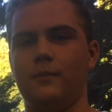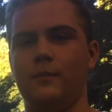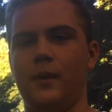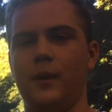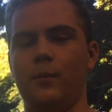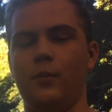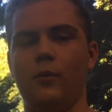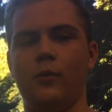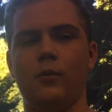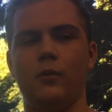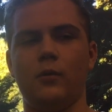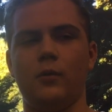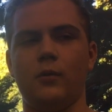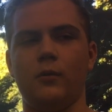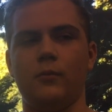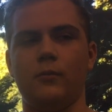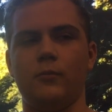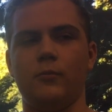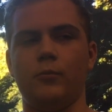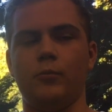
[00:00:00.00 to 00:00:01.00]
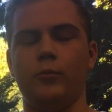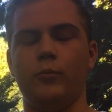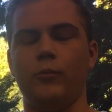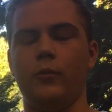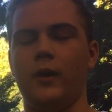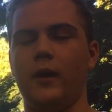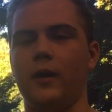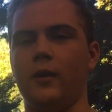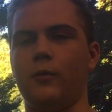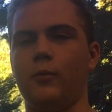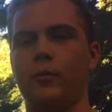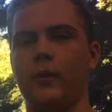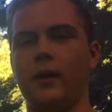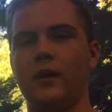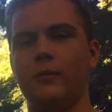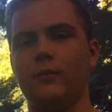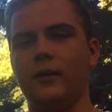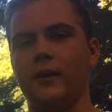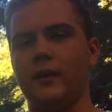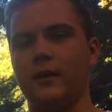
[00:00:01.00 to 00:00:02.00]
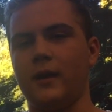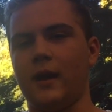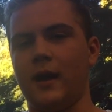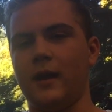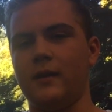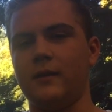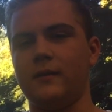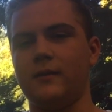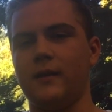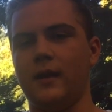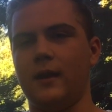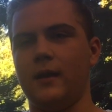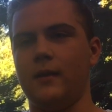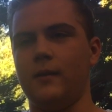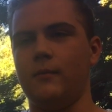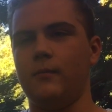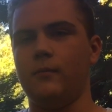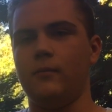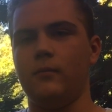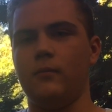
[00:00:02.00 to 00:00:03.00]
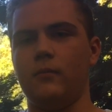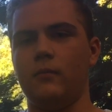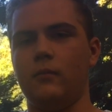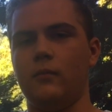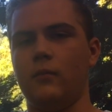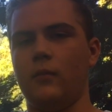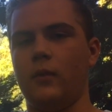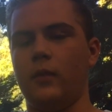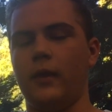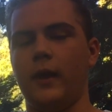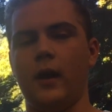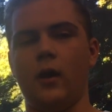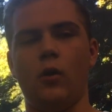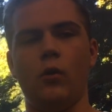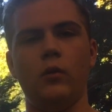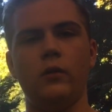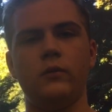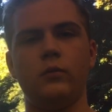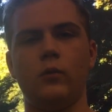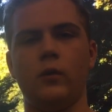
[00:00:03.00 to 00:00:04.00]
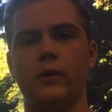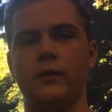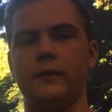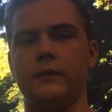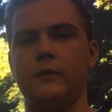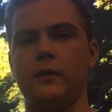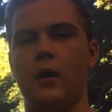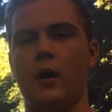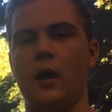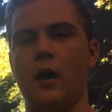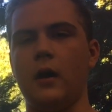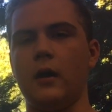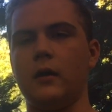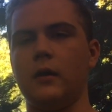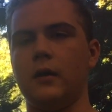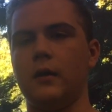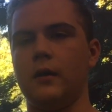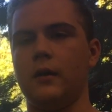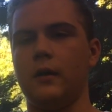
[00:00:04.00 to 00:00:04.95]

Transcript: people were incredibly nice. They always wanted to talk.